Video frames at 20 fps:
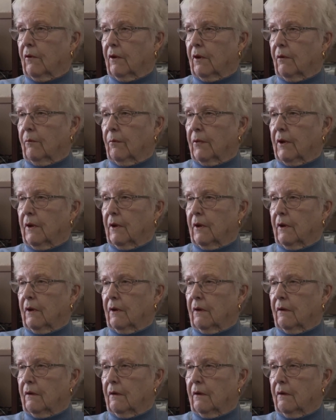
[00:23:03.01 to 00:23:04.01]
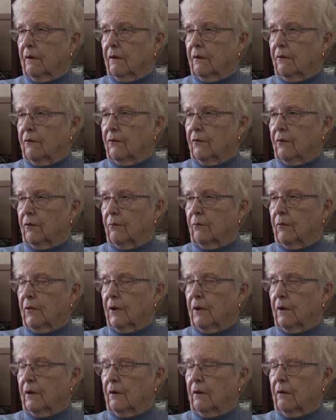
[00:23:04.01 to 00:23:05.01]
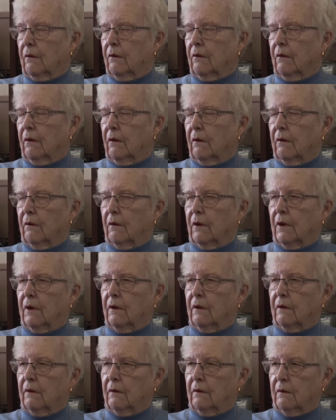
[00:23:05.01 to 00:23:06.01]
a little bit in Germany, Holland.